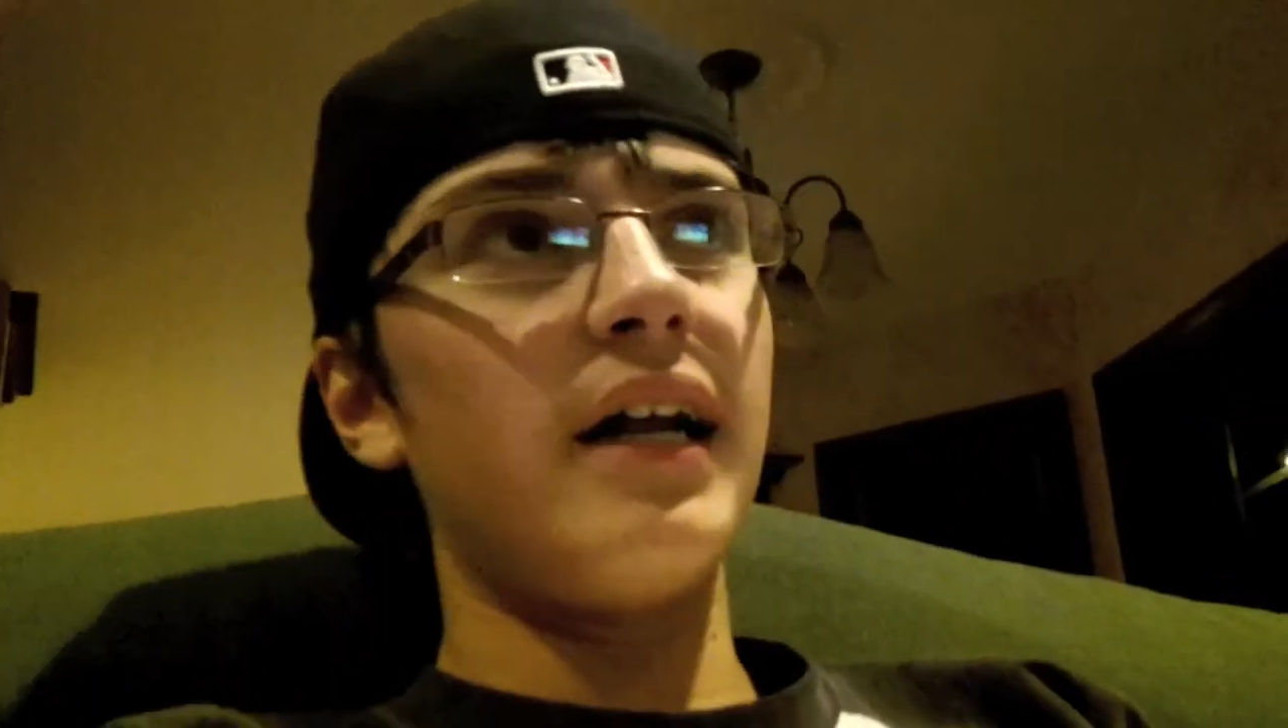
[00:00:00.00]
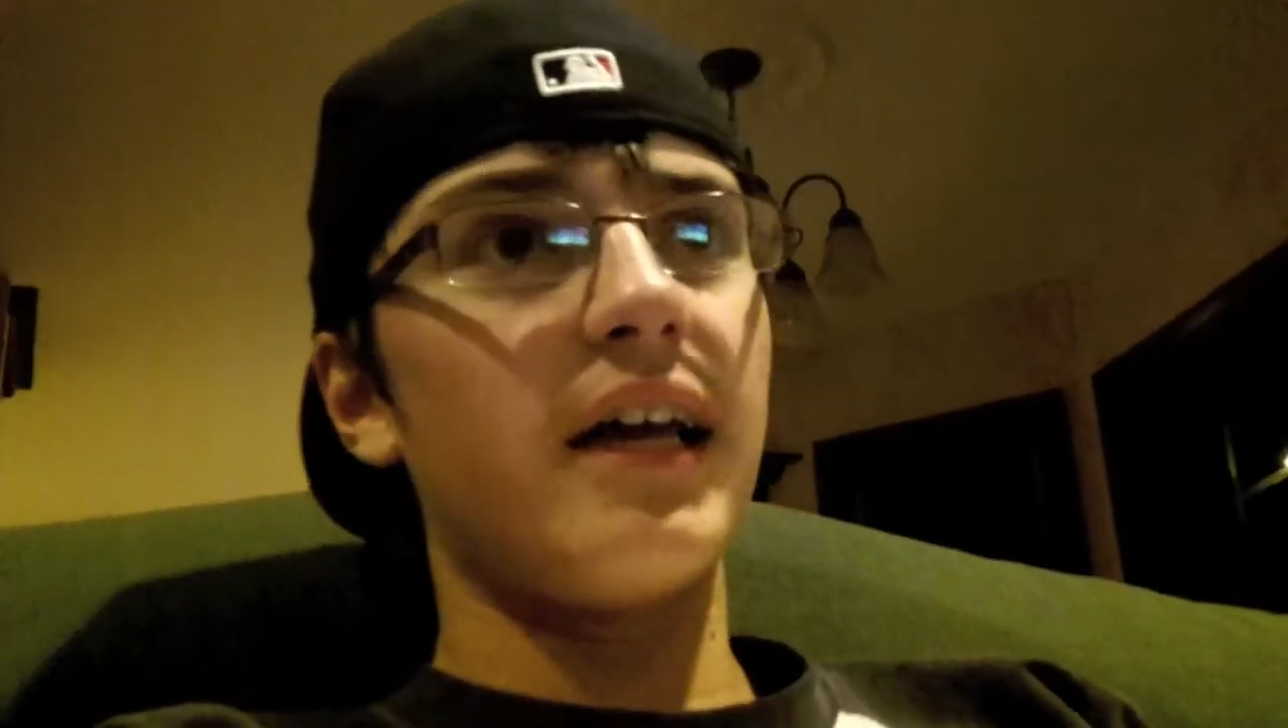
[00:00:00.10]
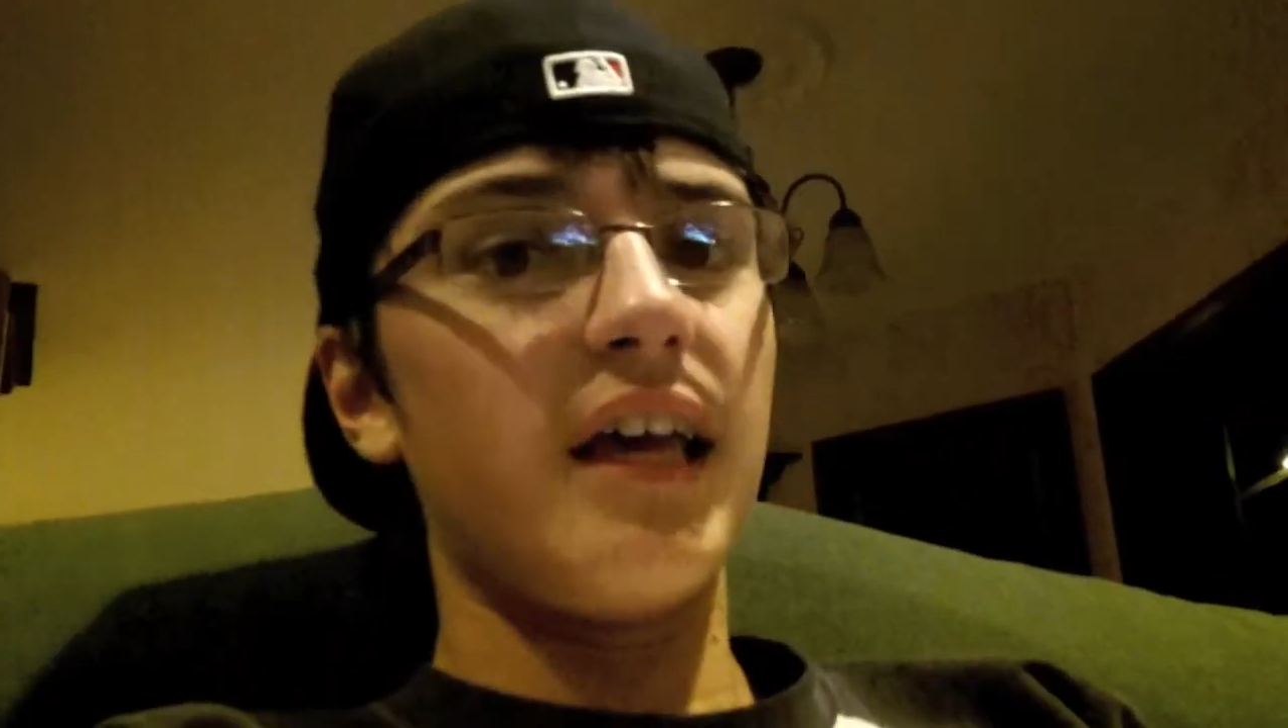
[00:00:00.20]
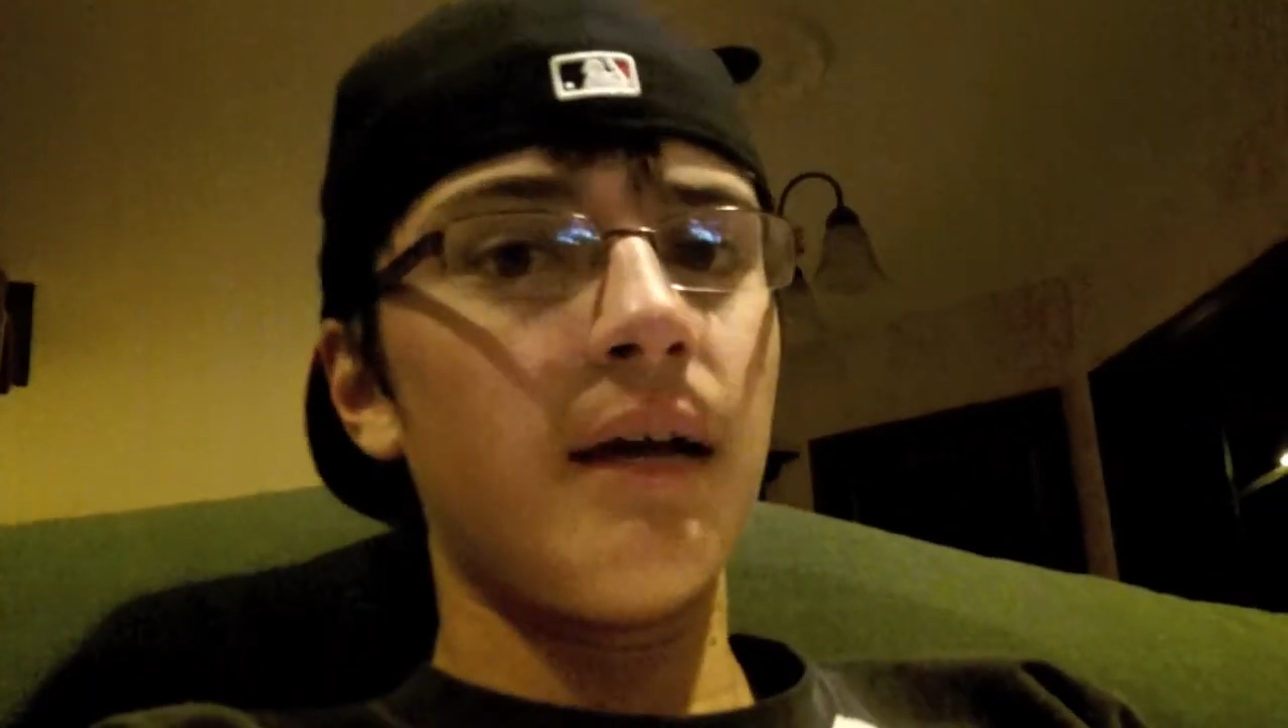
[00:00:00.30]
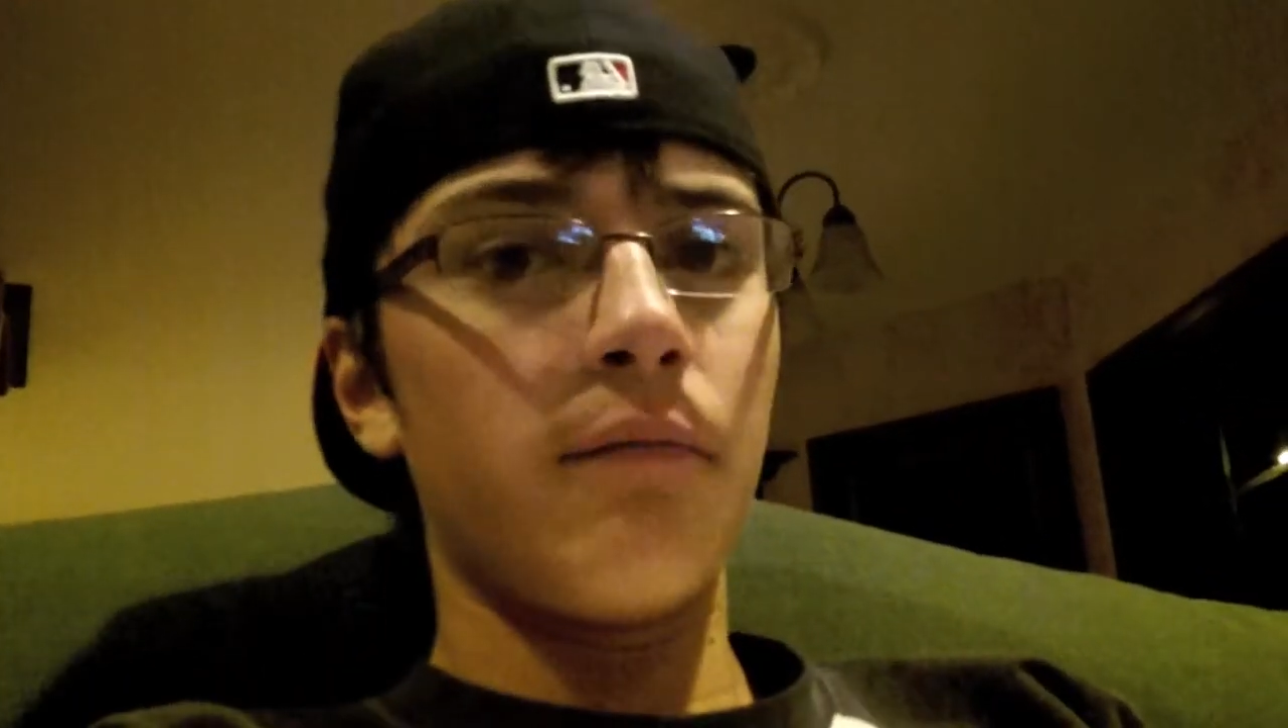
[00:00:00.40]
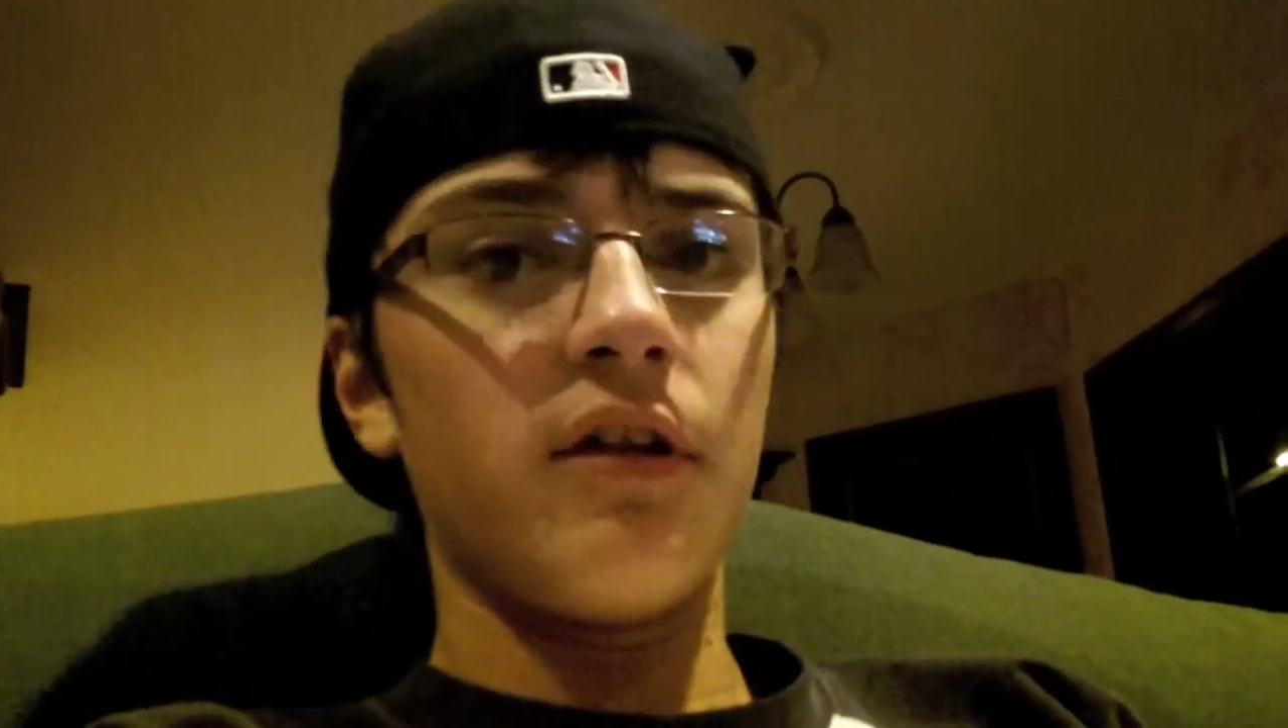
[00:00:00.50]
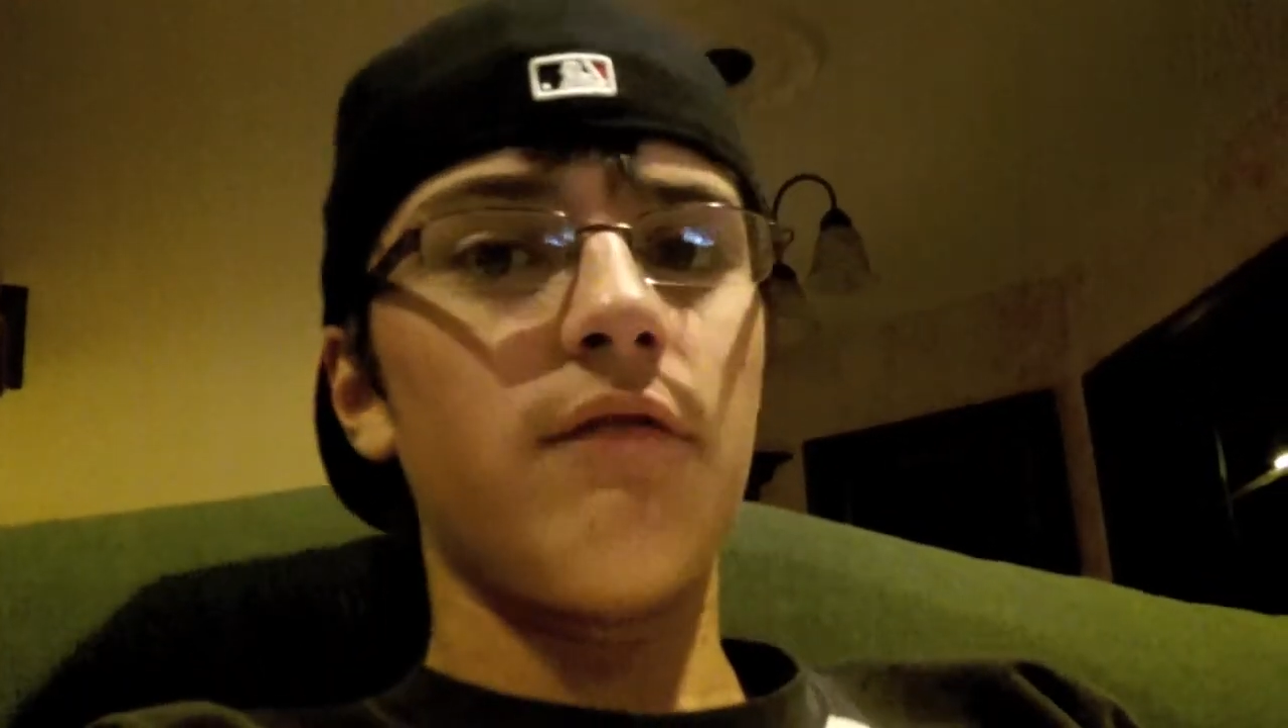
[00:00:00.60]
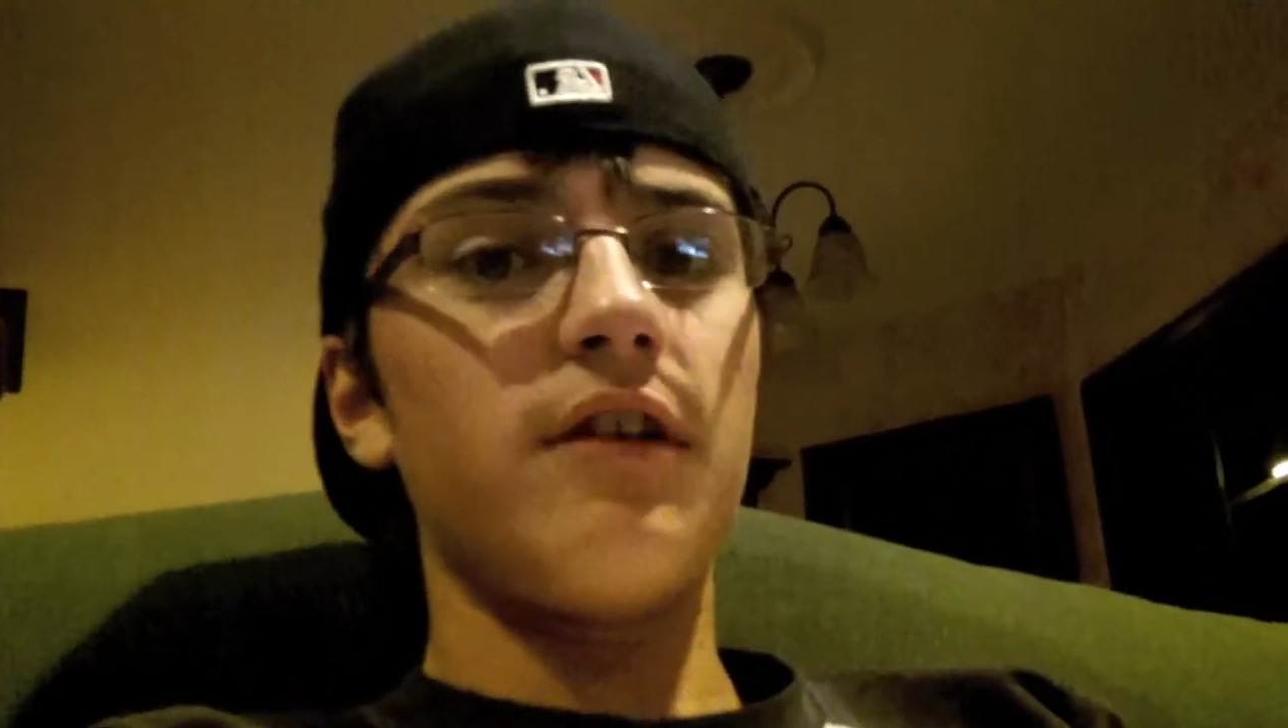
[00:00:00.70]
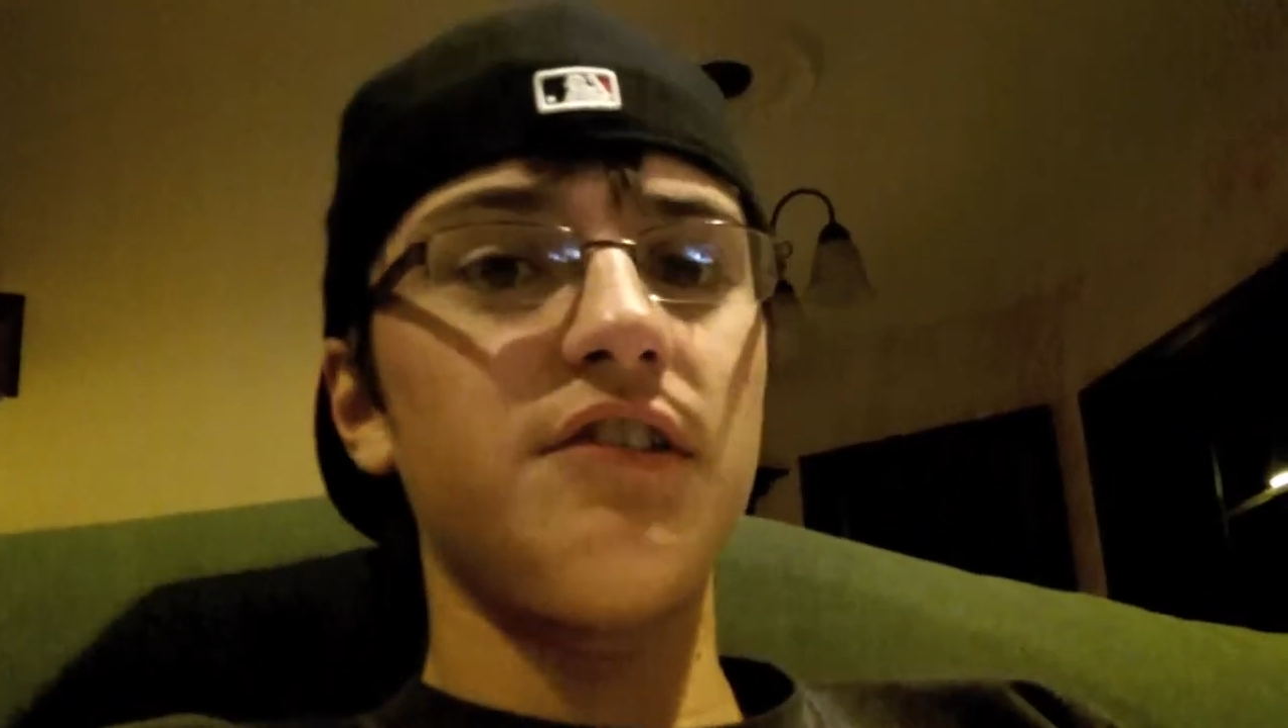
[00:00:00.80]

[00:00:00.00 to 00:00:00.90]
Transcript: I can't believe they